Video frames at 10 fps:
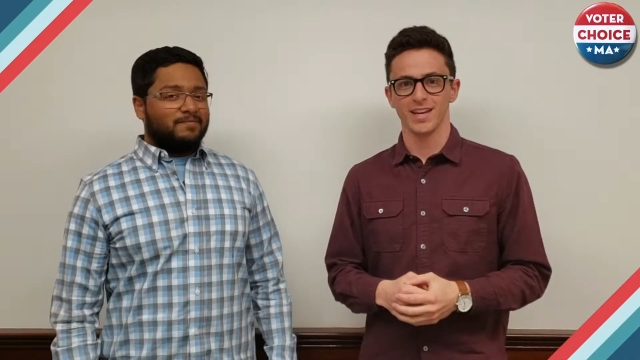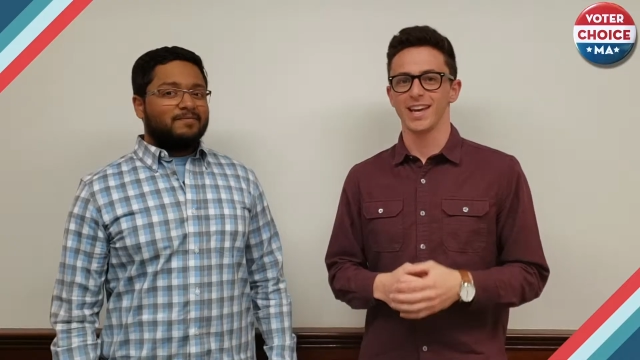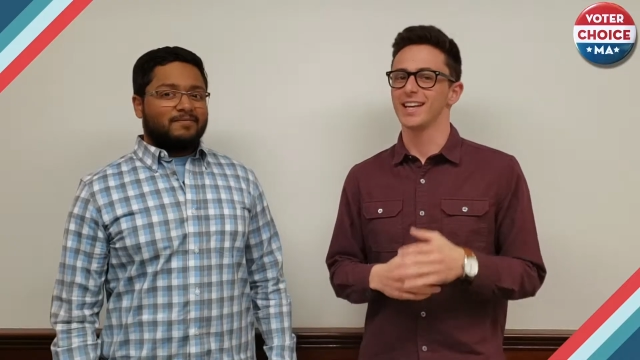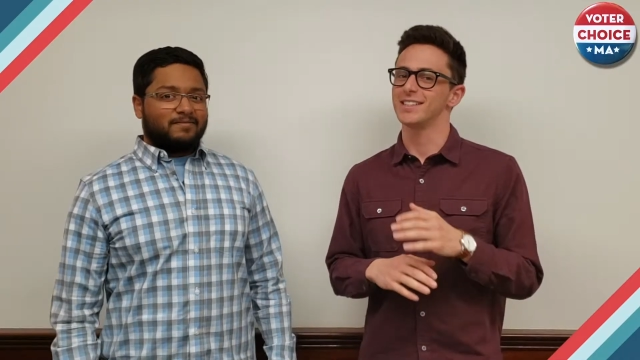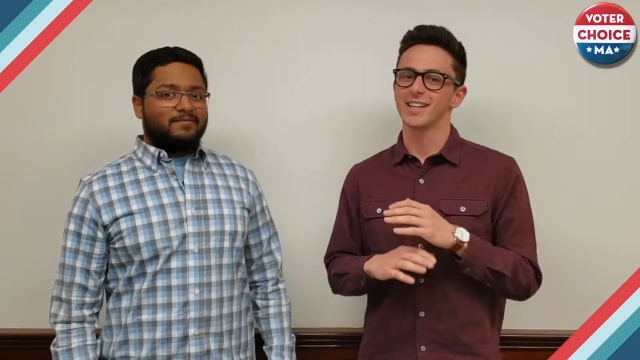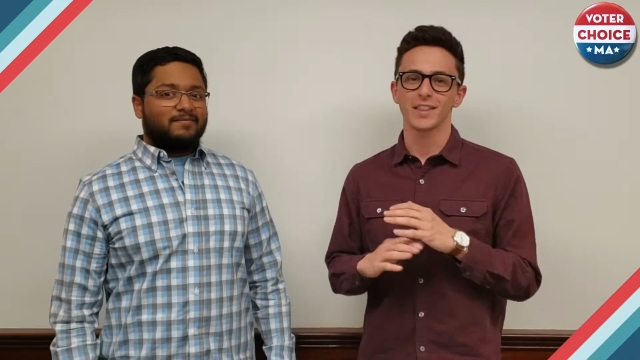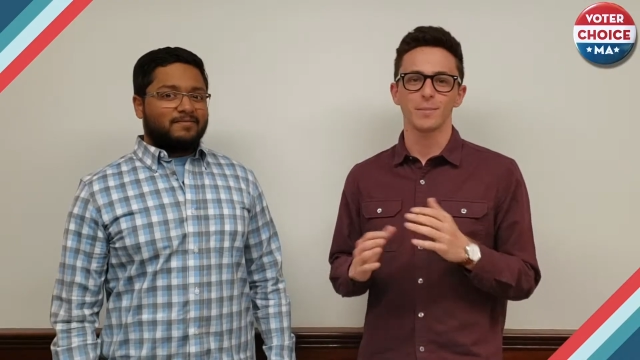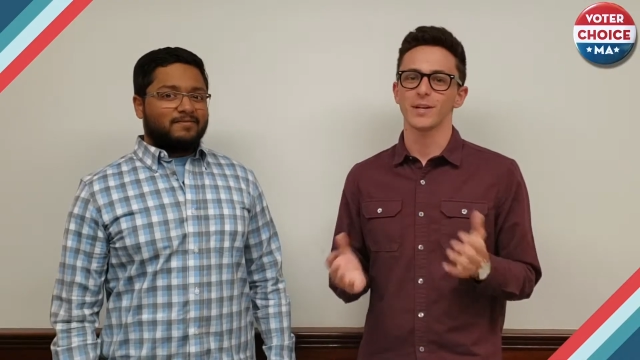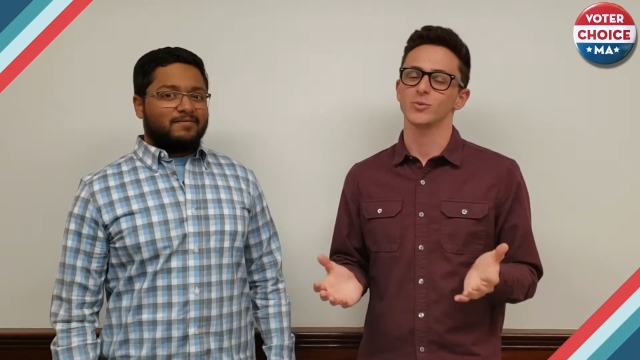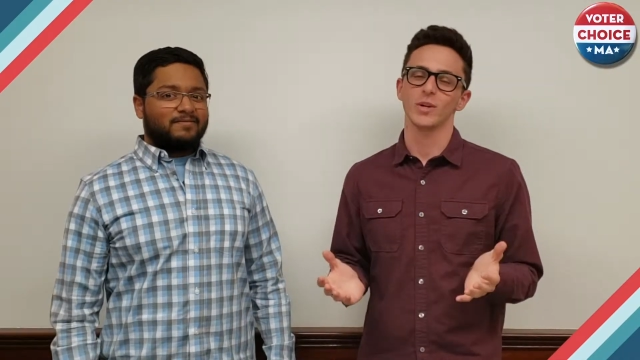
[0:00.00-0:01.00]
Speaker 1: It is not
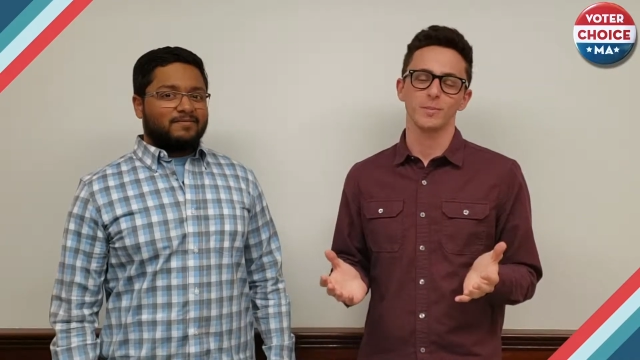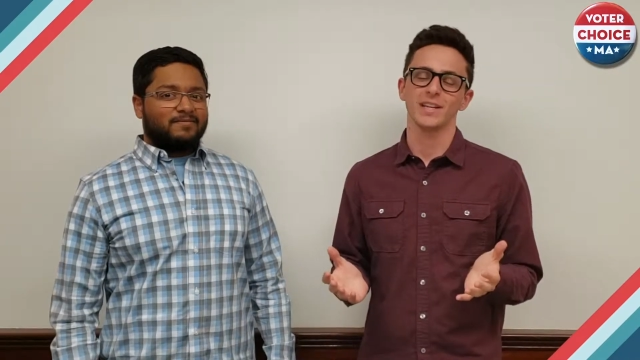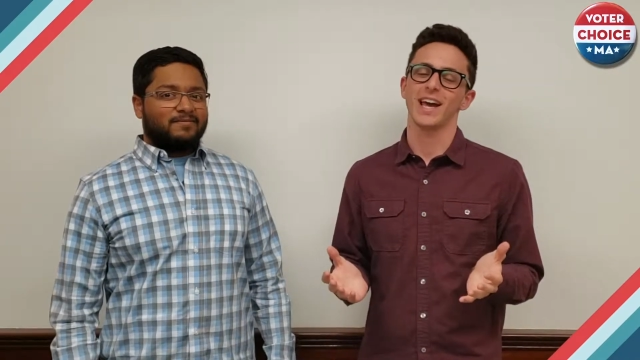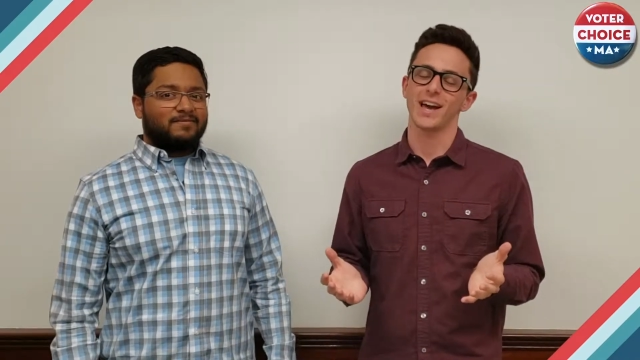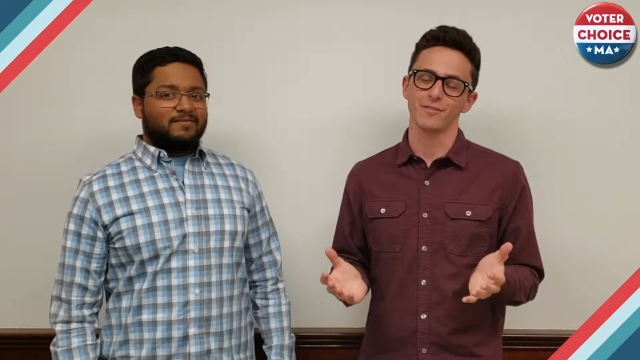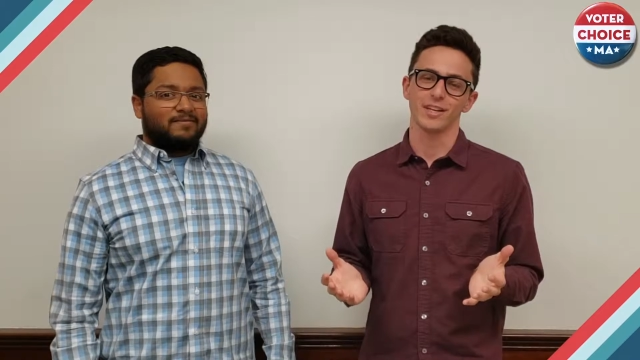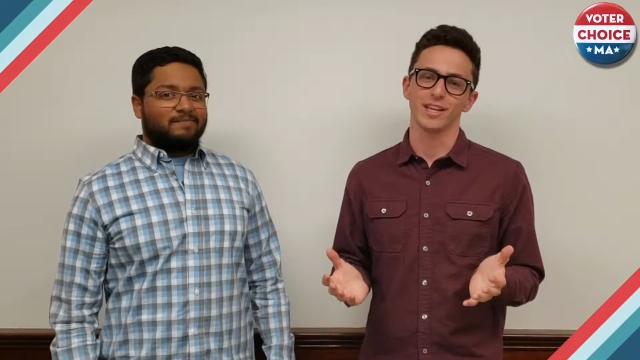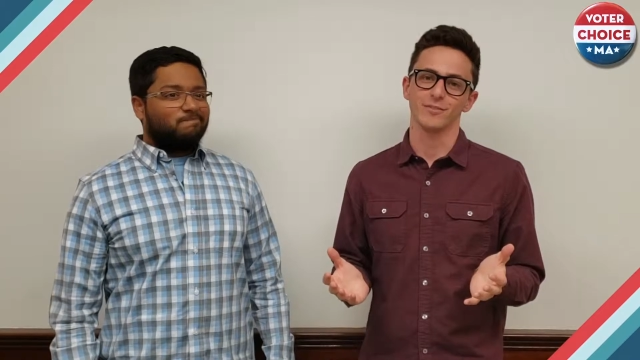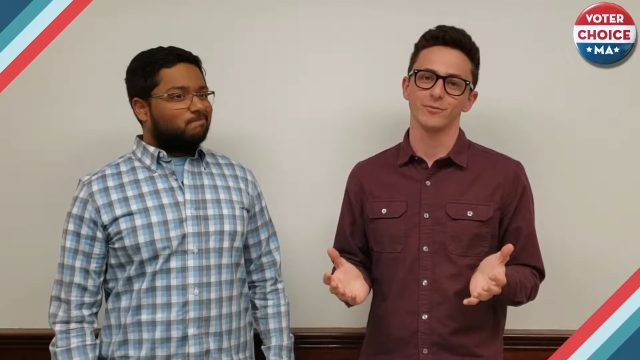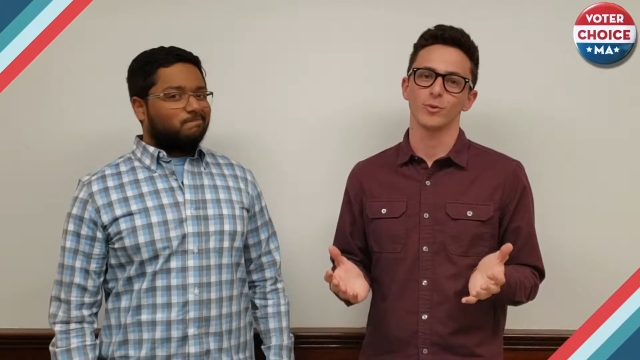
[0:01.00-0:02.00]
the best way to be an
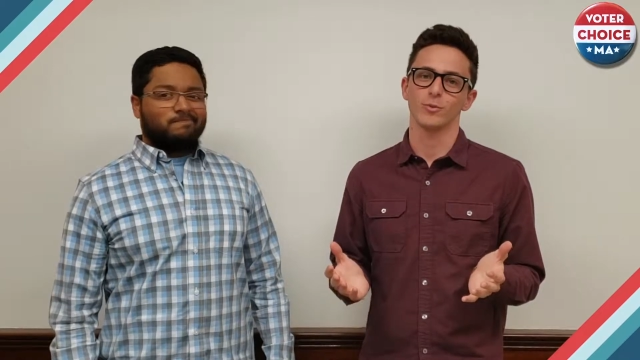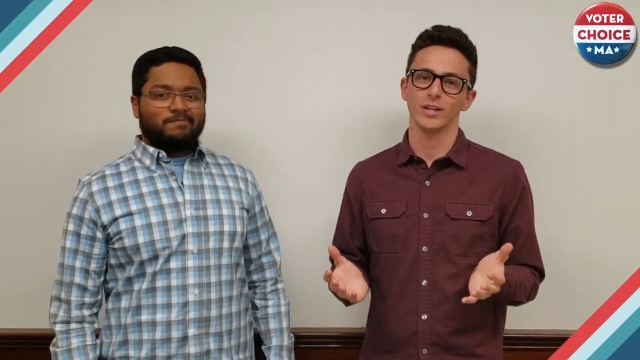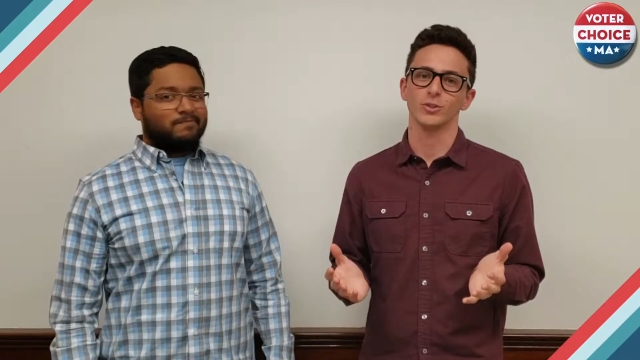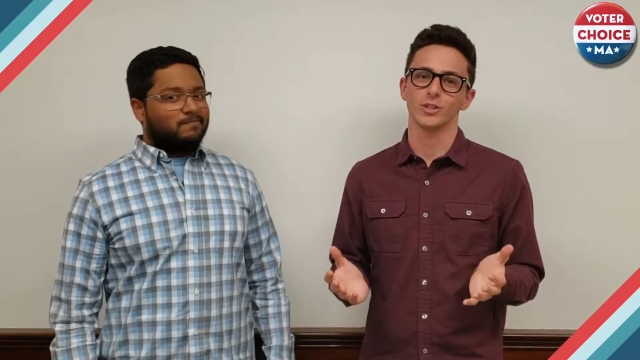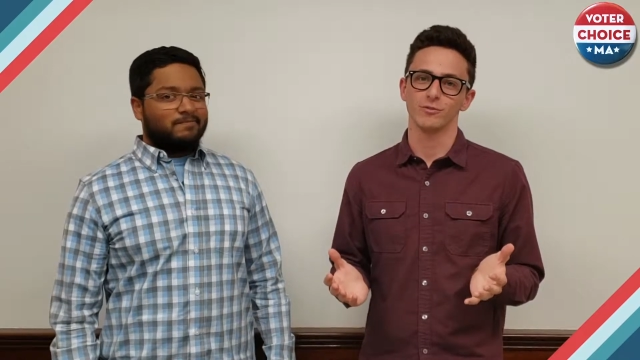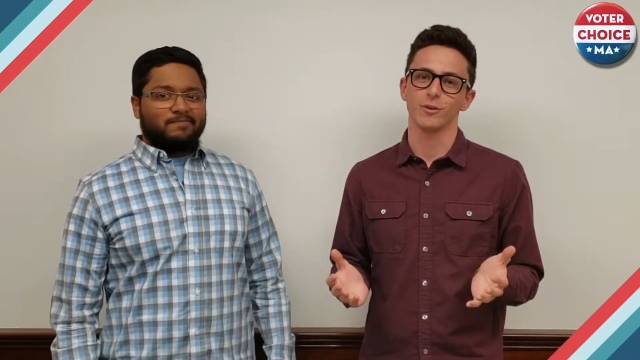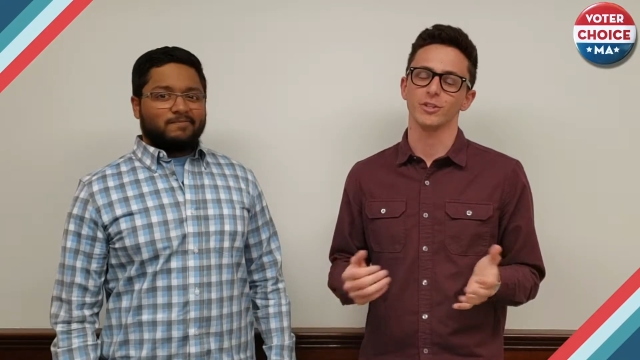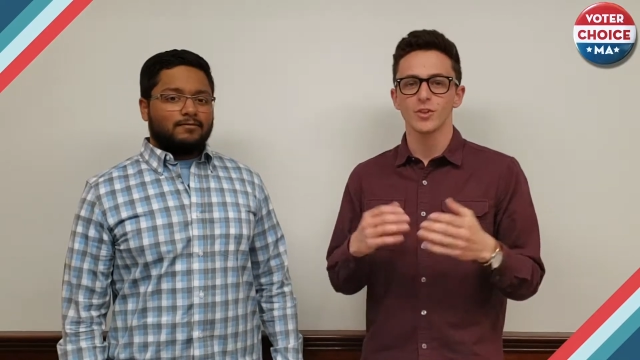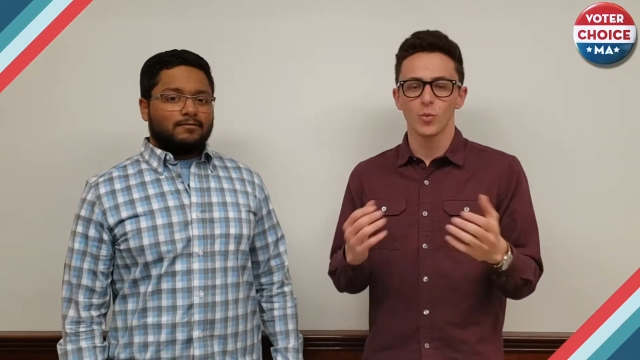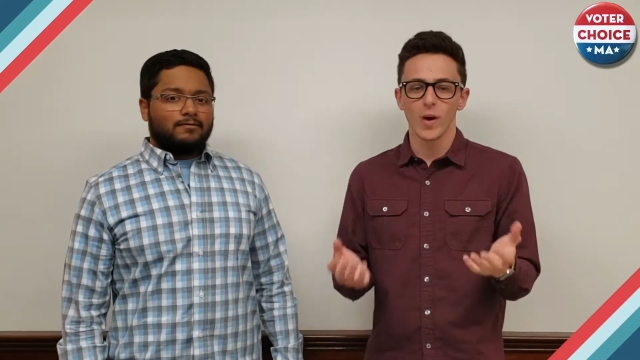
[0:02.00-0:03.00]
advocate for ranked choice
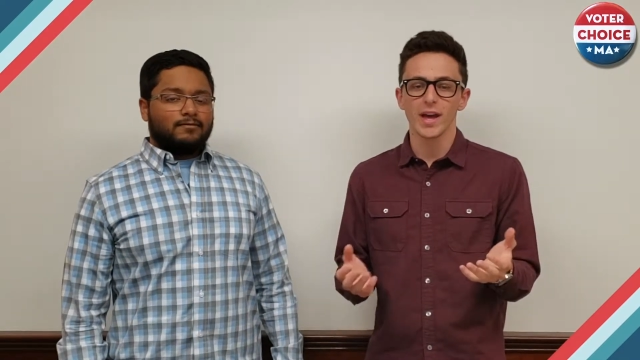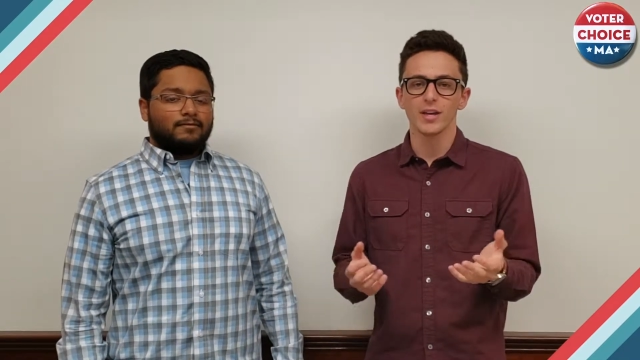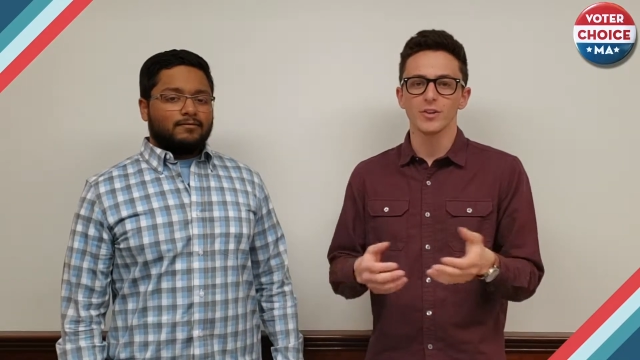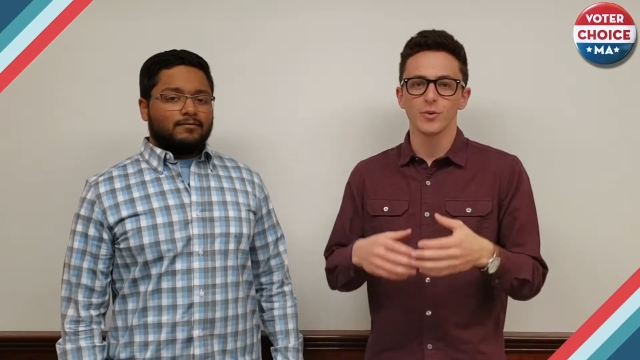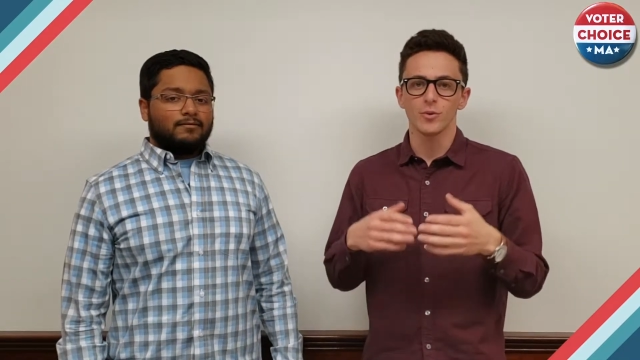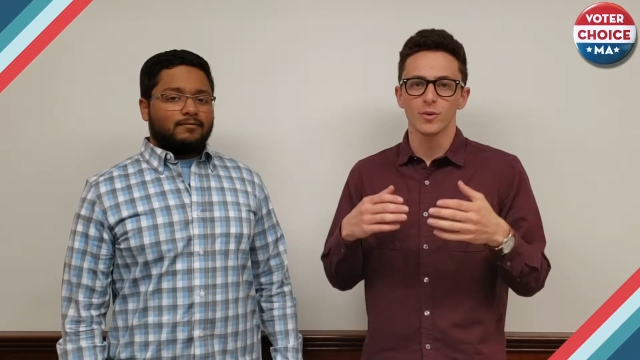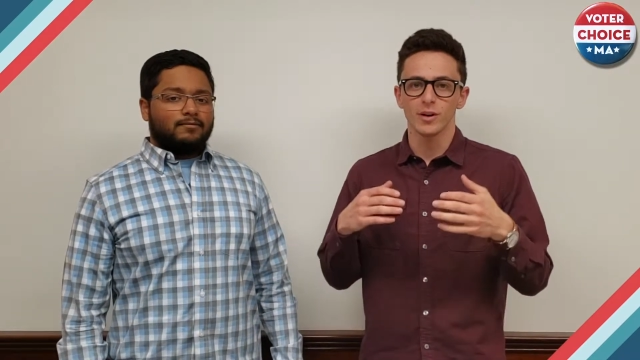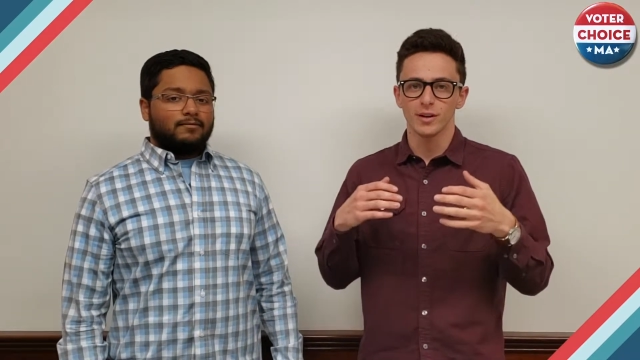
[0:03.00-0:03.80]
voting. The way you